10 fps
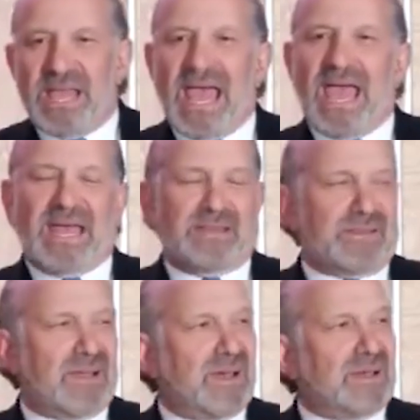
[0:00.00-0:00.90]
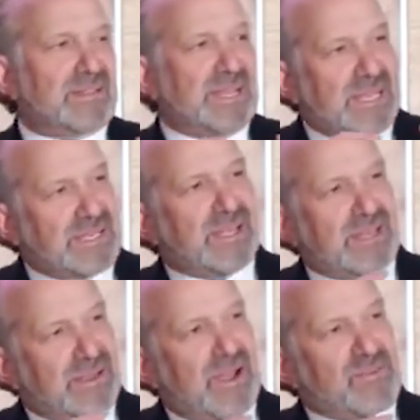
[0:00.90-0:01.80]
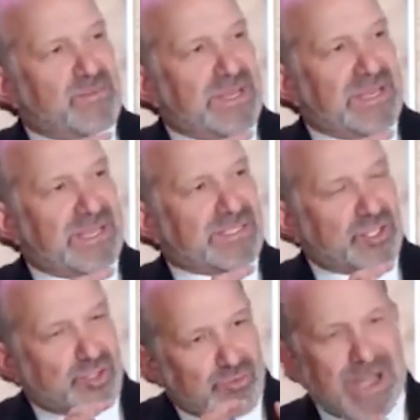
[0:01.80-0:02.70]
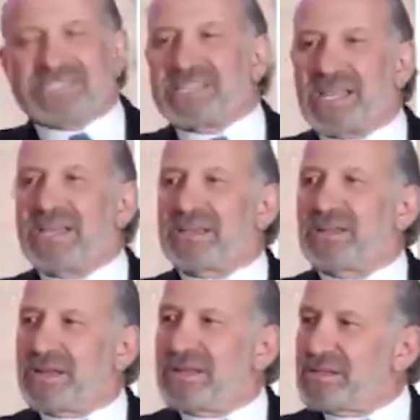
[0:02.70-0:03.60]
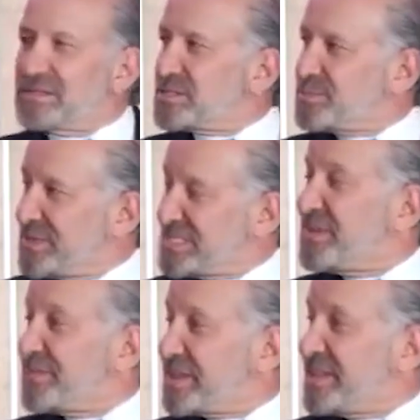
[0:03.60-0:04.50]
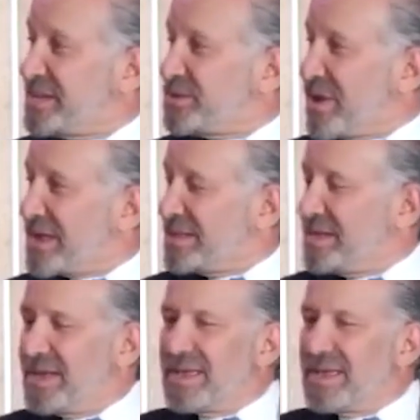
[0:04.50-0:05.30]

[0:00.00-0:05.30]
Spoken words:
and the Indian government is addressing it specifically and directly.